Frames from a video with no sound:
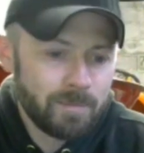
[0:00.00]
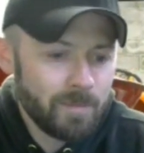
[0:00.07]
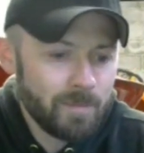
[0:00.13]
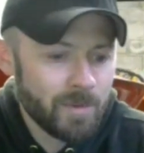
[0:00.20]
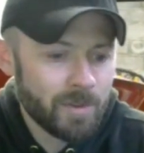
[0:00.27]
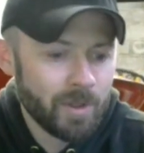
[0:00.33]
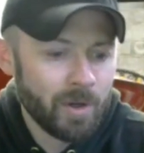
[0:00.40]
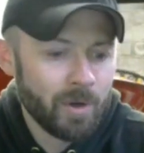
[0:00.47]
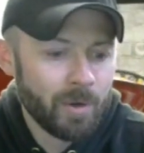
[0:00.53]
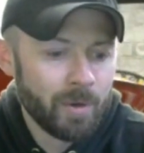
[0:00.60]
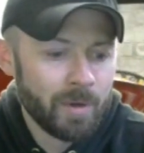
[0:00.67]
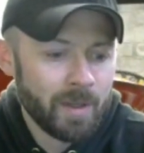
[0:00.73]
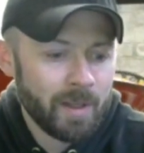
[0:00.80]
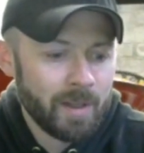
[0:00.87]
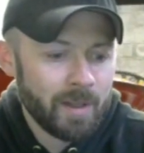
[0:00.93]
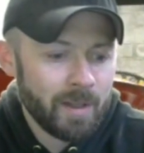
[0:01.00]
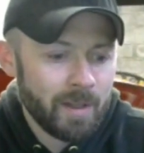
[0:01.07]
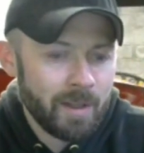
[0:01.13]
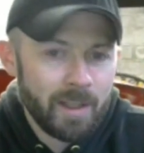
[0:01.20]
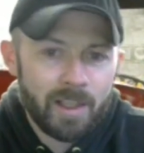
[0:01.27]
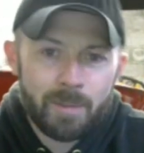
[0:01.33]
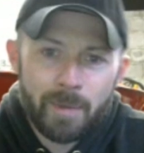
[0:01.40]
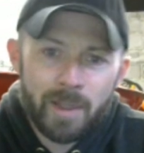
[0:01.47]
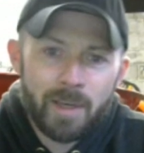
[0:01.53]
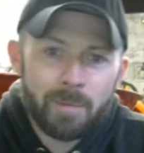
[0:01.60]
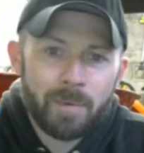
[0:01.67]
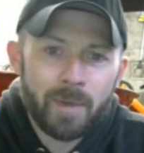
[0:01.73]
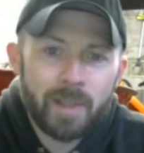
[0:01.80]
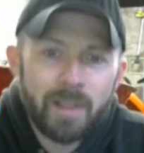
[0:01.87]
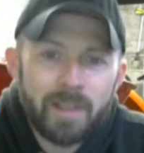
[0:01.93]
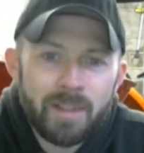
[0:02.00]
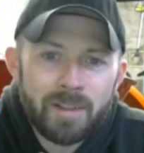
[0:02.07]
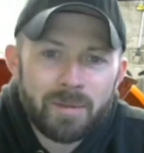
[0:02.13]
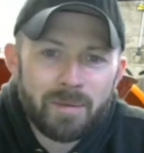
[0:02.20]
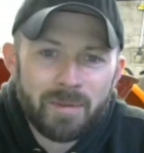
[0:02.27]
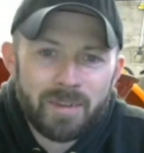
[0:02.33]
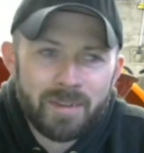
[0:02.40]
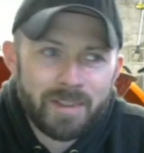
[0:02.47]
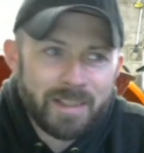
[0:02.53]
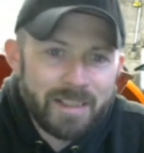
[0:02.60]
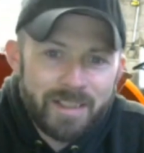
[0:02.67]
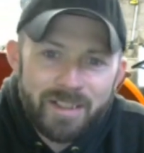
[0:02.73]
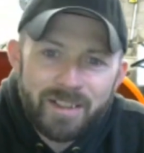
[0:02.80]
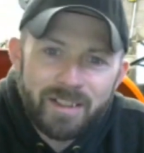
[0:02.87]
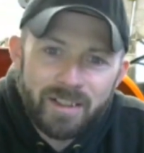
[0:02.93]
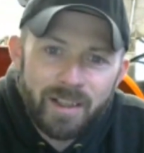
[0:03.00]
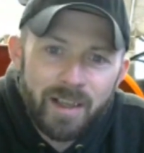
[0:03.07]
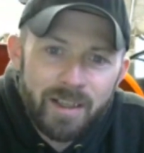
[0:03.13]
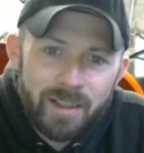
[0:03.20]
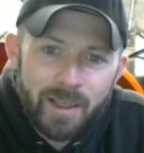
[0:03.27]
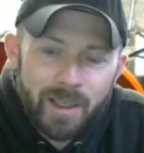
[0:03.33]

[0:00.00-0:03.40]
So it's been a pretty decent gun,